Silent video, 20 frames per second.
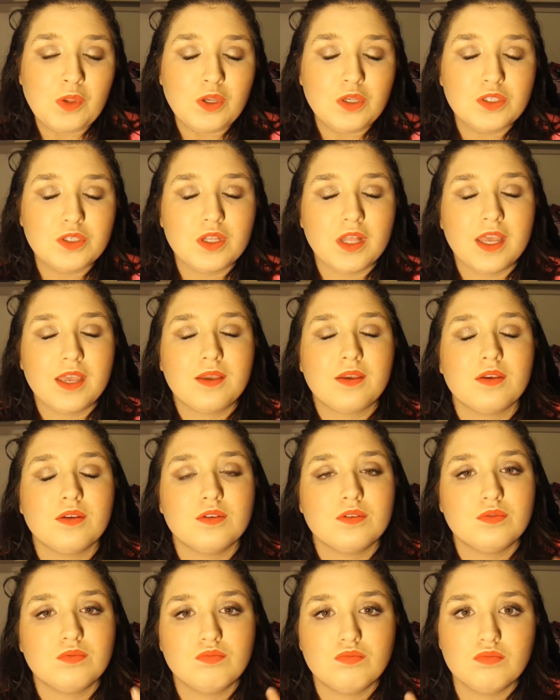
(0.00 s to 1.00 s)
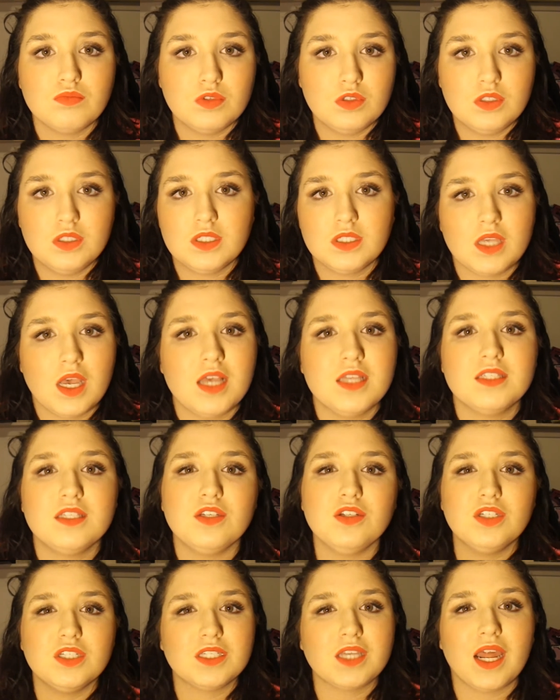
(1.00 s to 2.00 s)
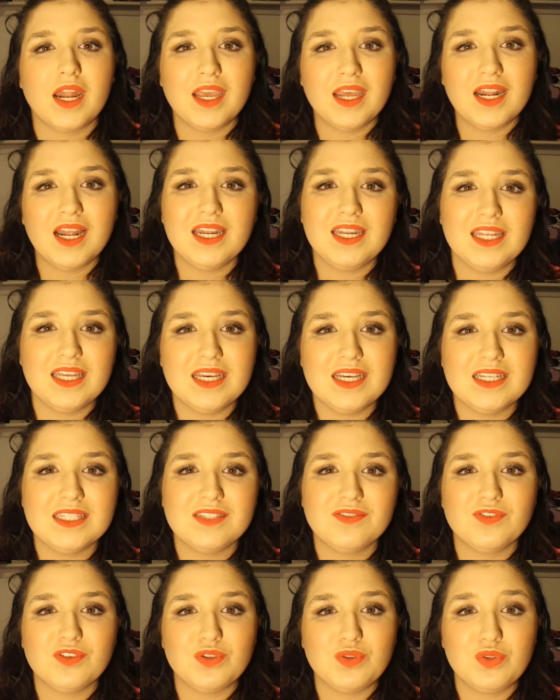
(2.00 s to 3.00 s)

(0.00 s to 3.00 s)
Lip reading: So you discuss and you just kind of get ideas